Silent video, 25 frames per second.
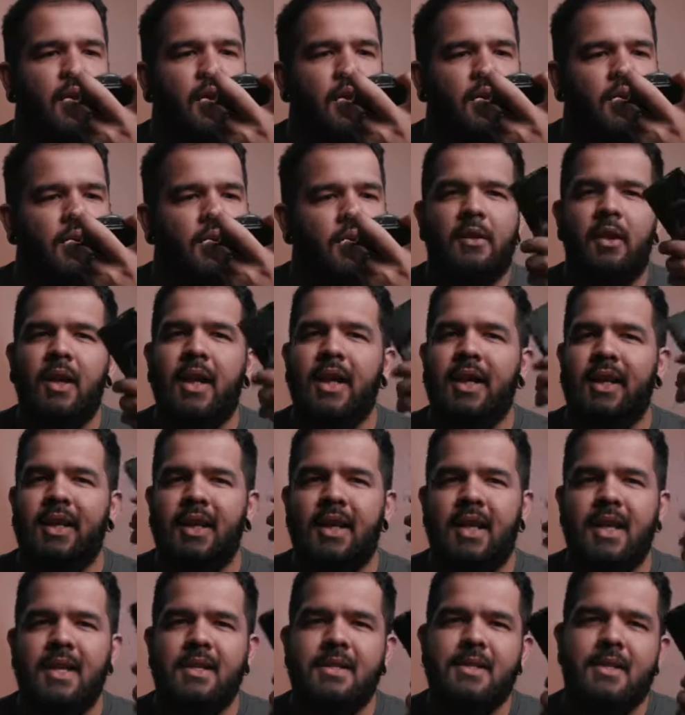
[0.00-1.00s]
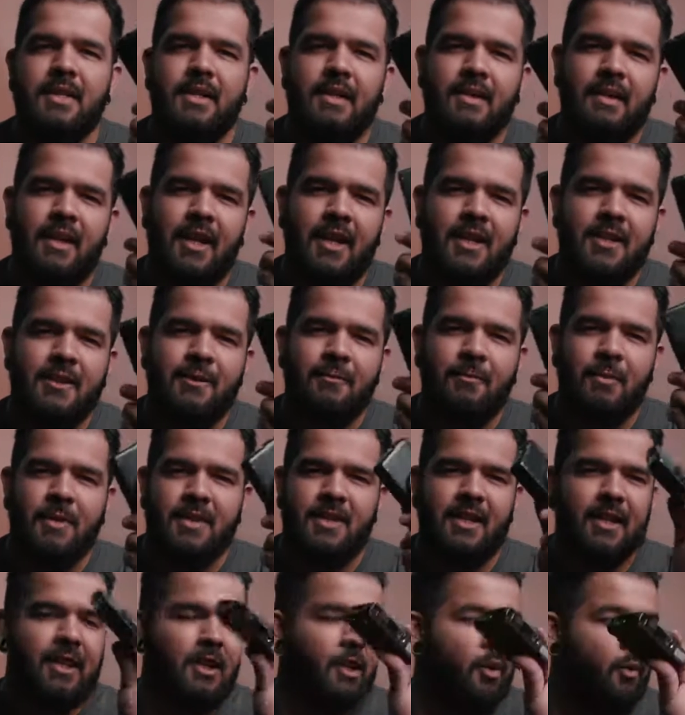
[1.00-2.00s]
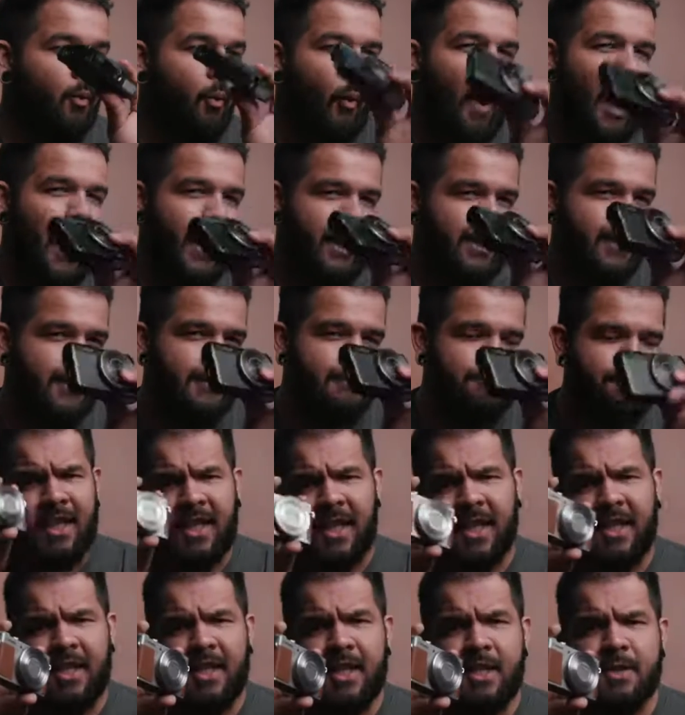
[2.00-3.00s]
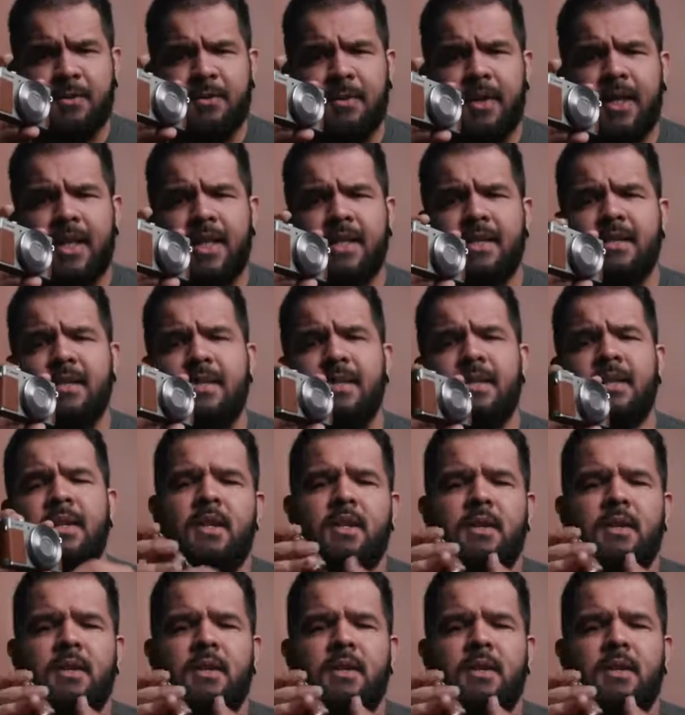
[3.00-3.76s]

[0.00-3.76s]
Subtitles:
I felt like this lens was a little wider than this one is.